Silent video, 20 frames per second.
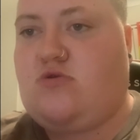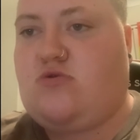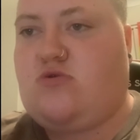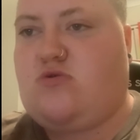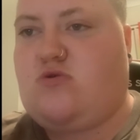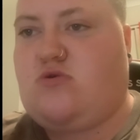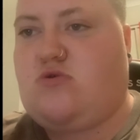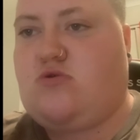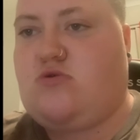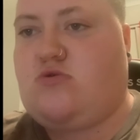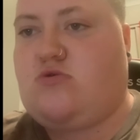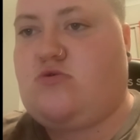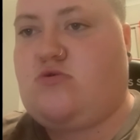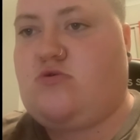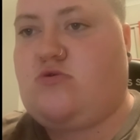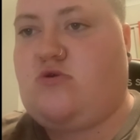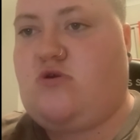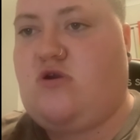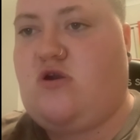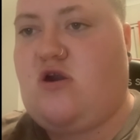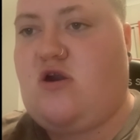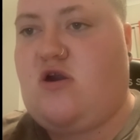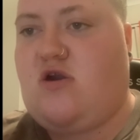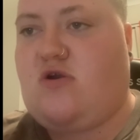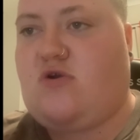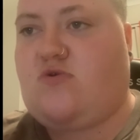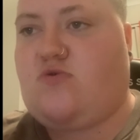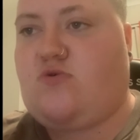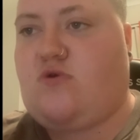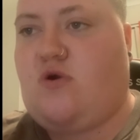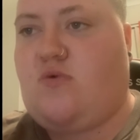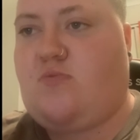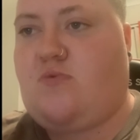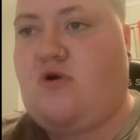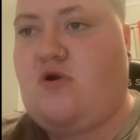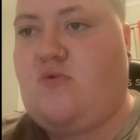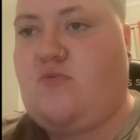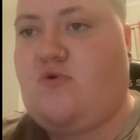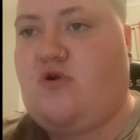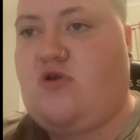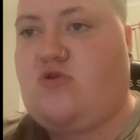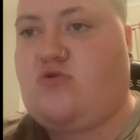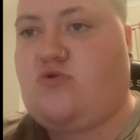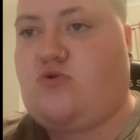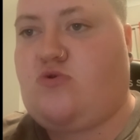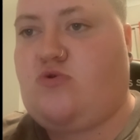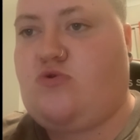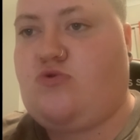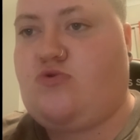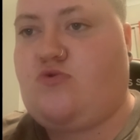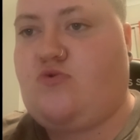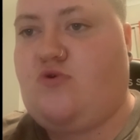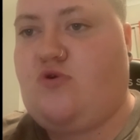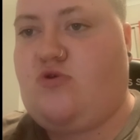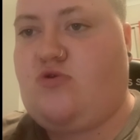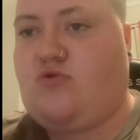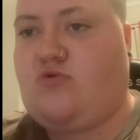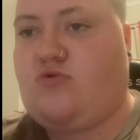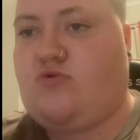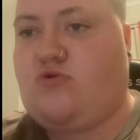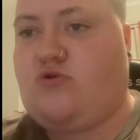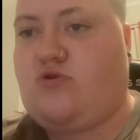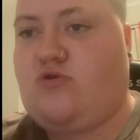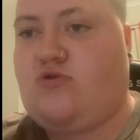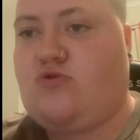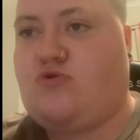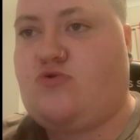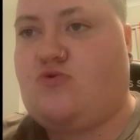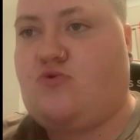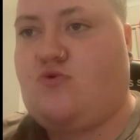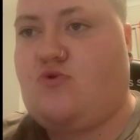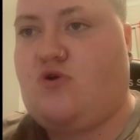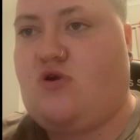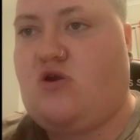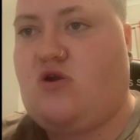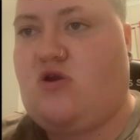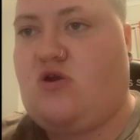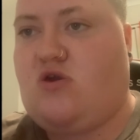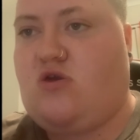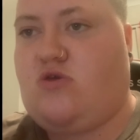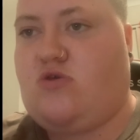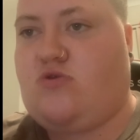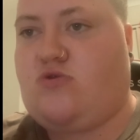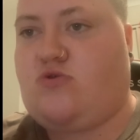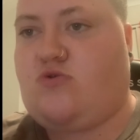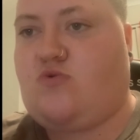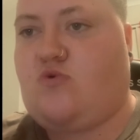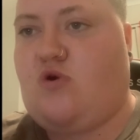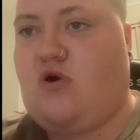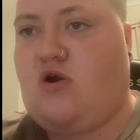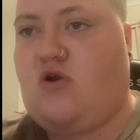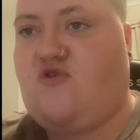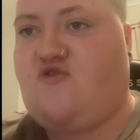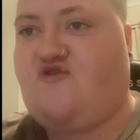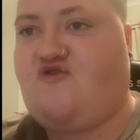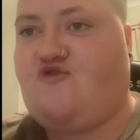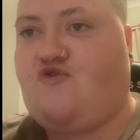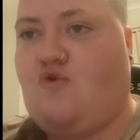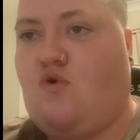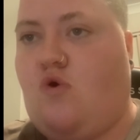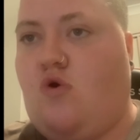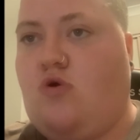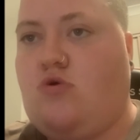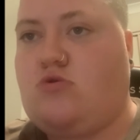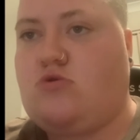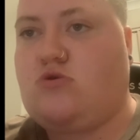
No, yeah, I might read two stories because this story is quite short.